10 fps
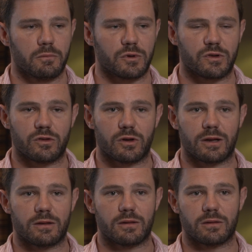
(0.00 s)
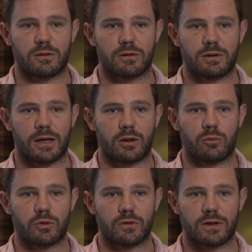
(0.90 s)
Which is not anything that Helen
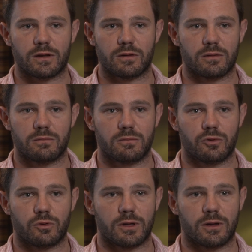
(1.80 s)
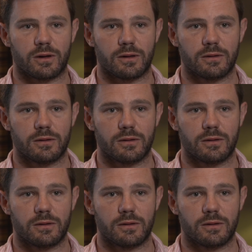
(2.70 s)
wanted, and nor did I.